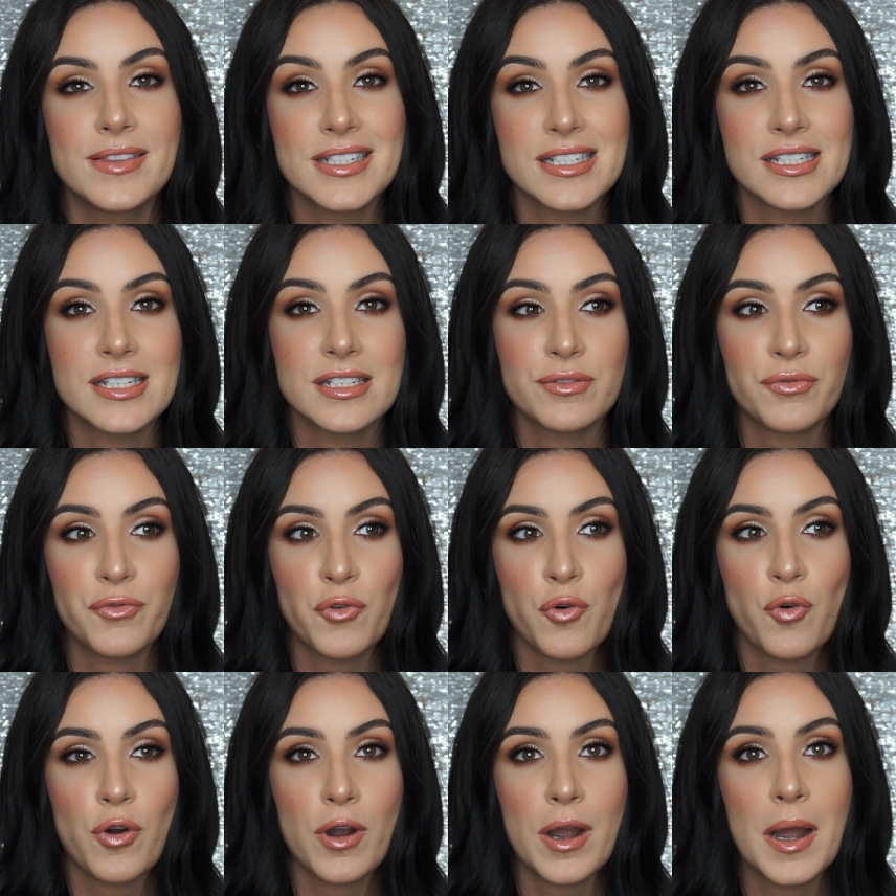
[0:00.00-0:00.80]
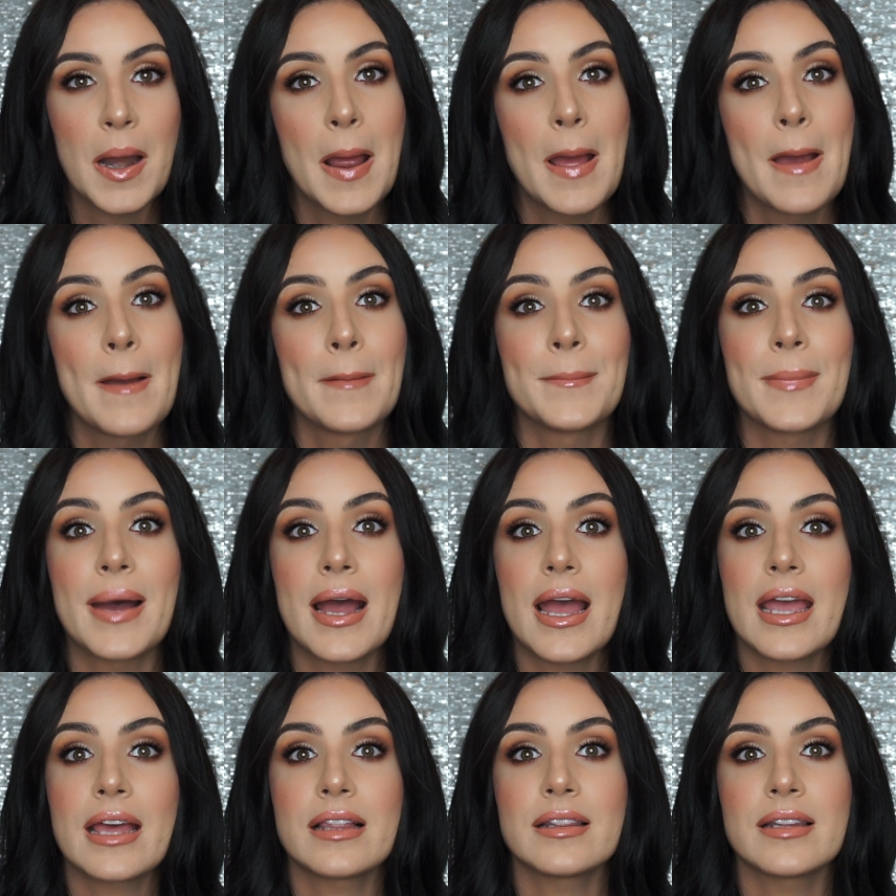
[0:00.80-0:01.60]
This is for
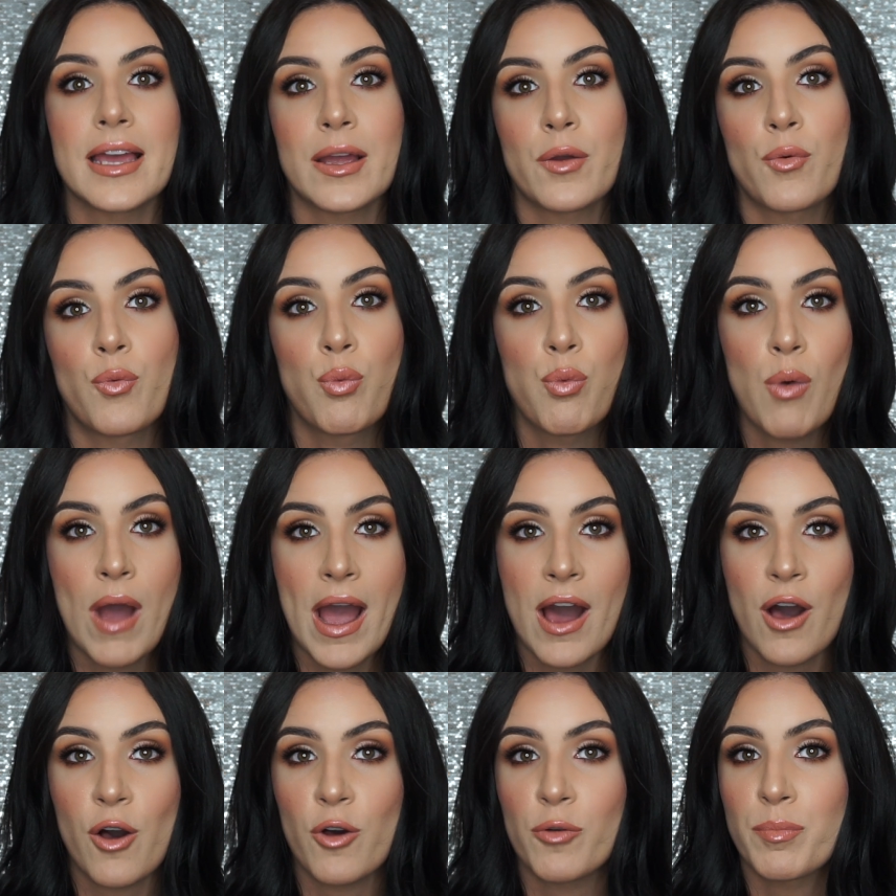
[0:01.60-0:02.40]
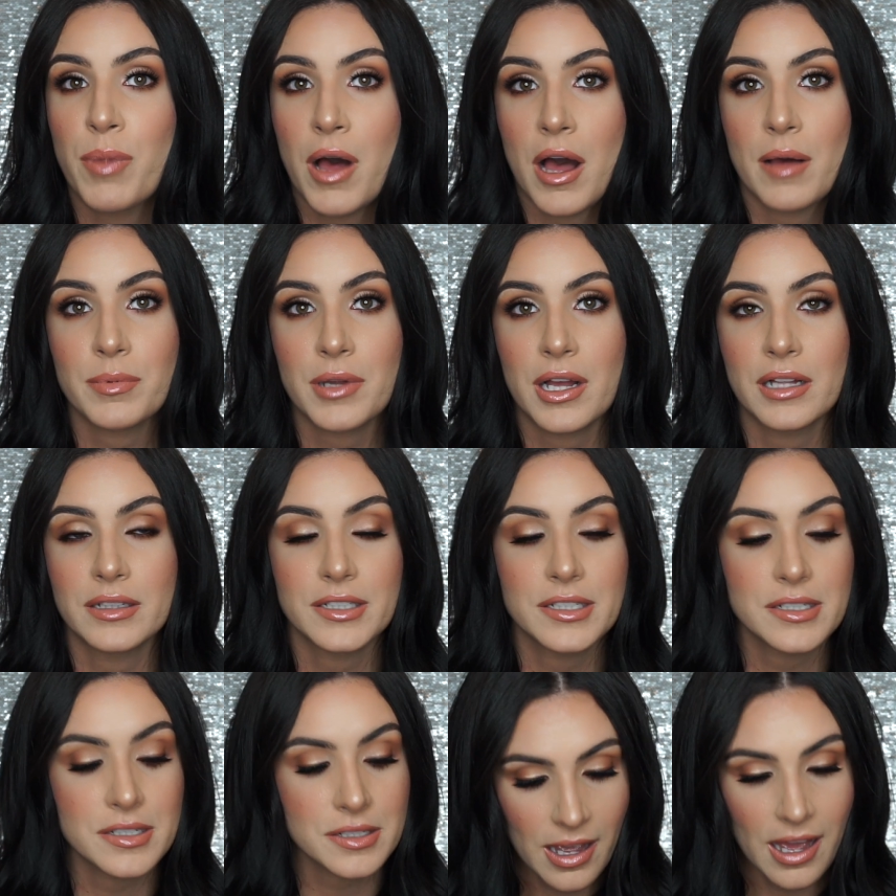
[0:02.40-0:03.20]
my like wow pop
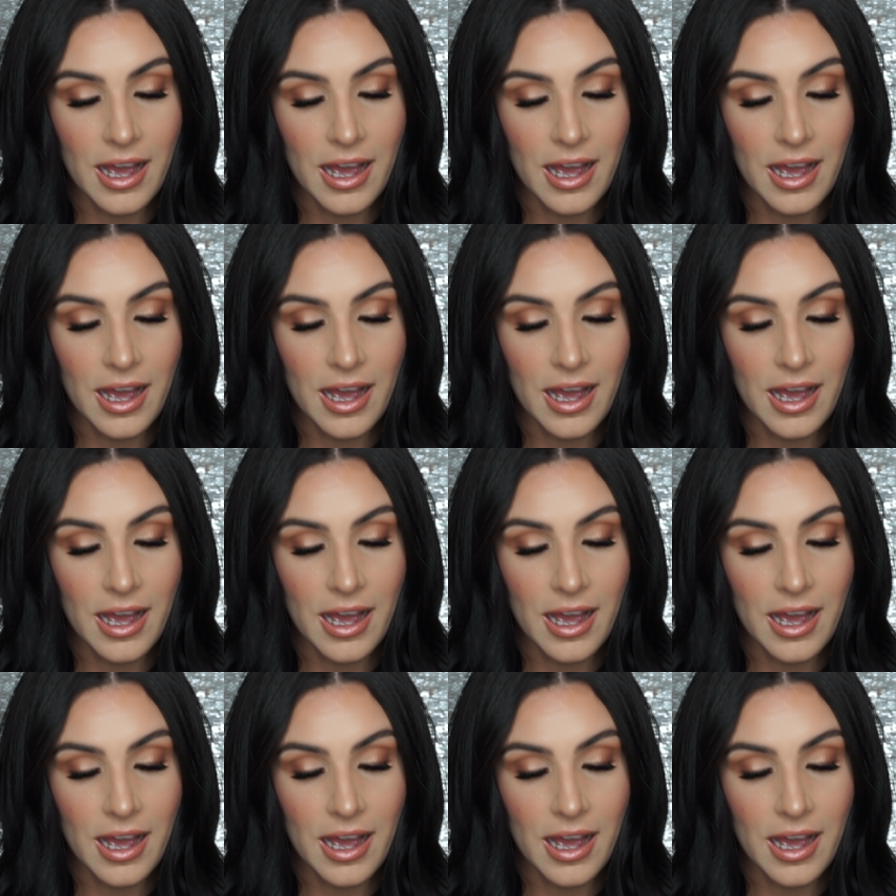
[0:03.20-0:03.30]
colors.